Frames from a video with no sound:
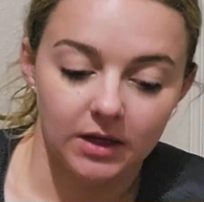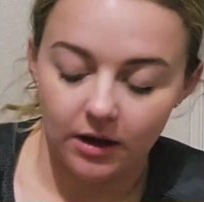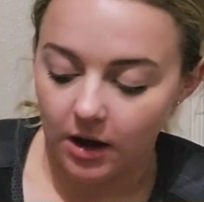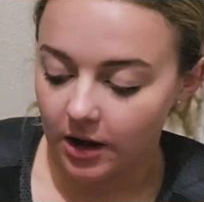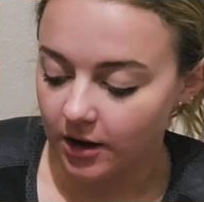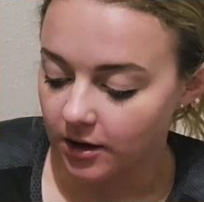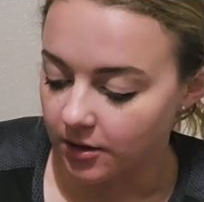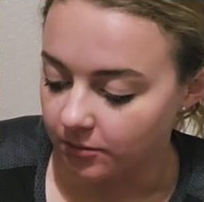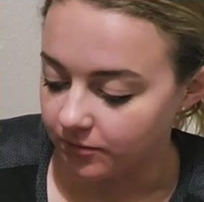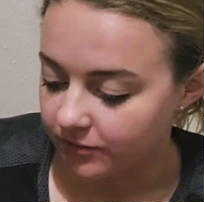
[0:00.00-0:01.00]

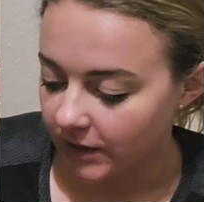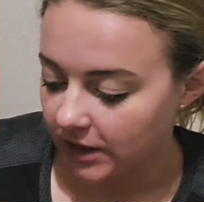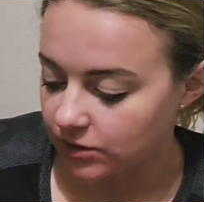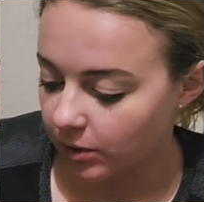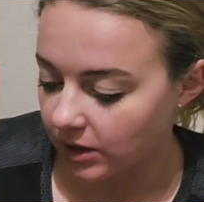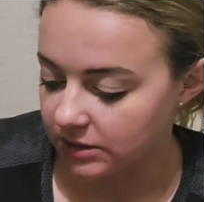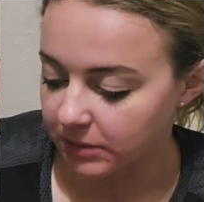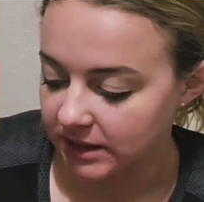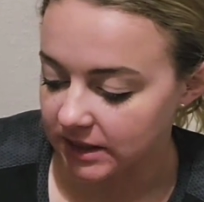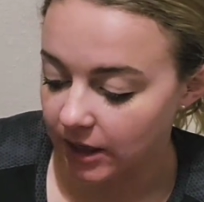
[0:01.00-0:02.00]
as well as
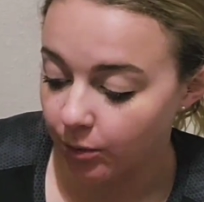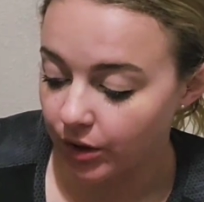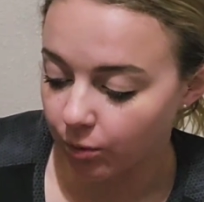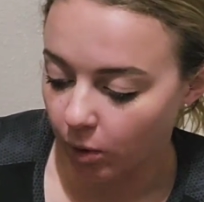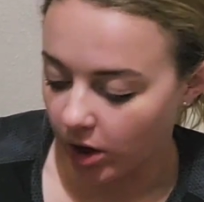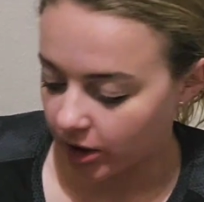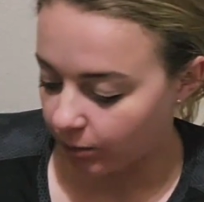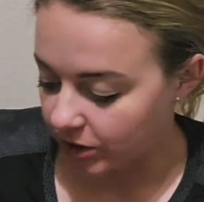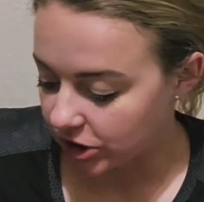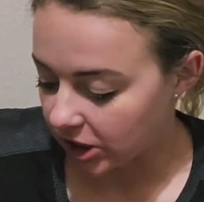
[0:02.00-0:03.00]
mixing it with water,
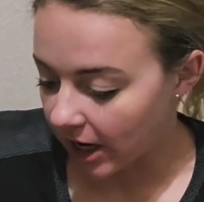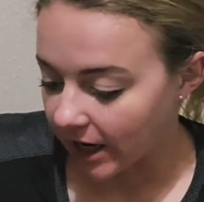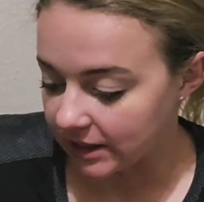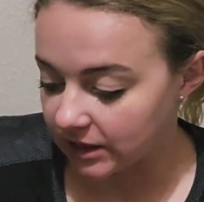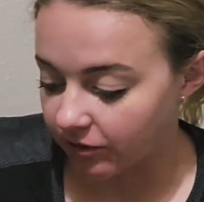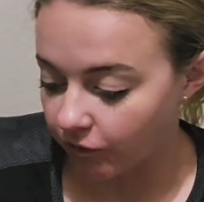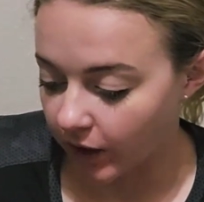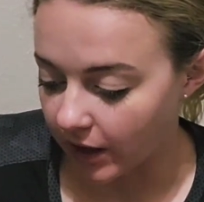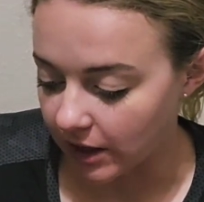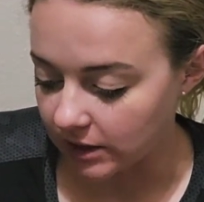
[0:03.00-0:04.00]
which I did
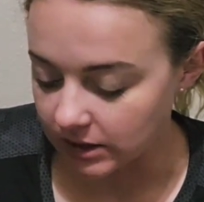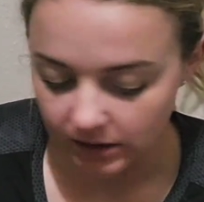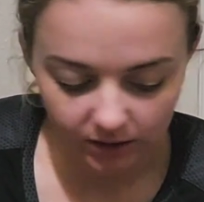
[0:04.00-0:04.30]
find